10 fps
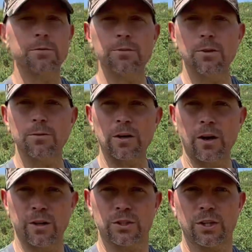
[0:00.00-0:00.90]
few of
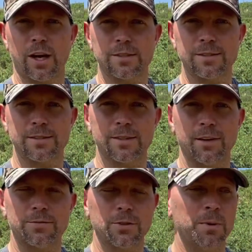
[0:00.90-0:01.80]
our shots and
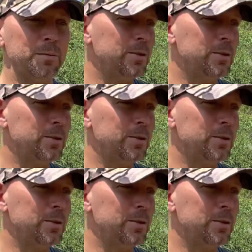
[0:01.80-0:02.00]
stuff, so maybe